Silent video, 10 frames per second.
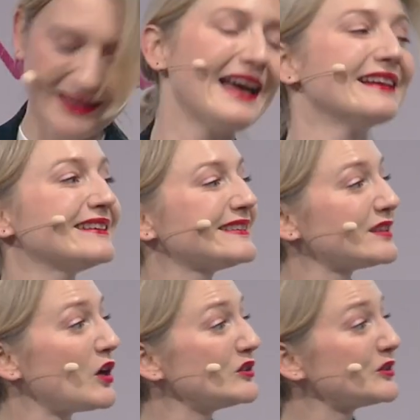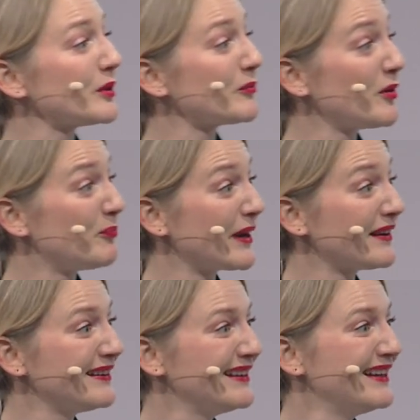And this is also what we
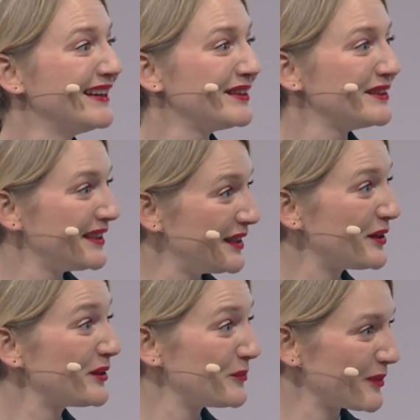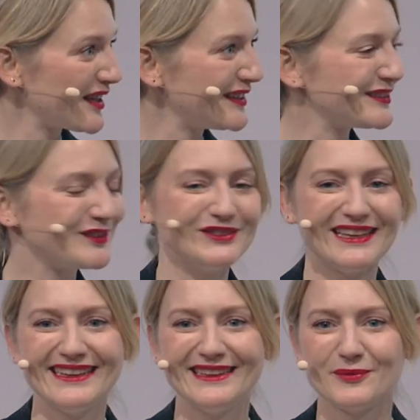bring here with us
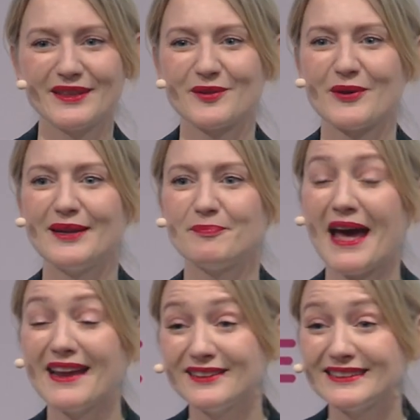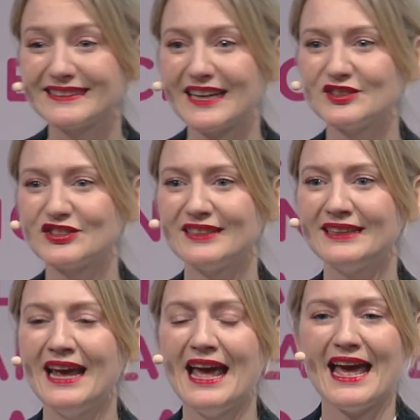today, with a great panel discussion
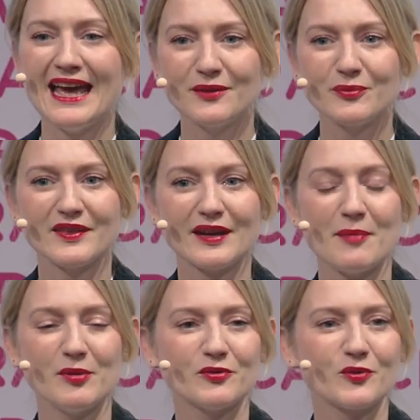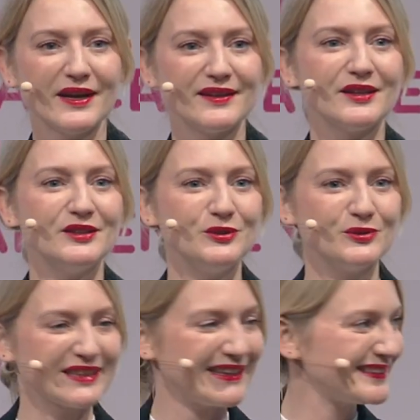and with a couple of great
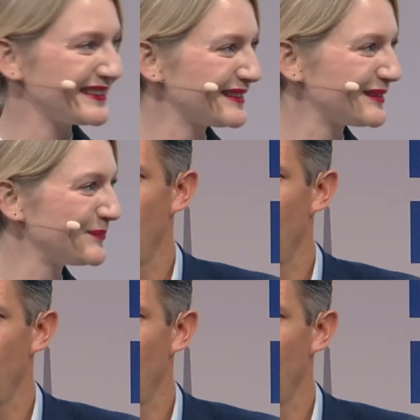use cases.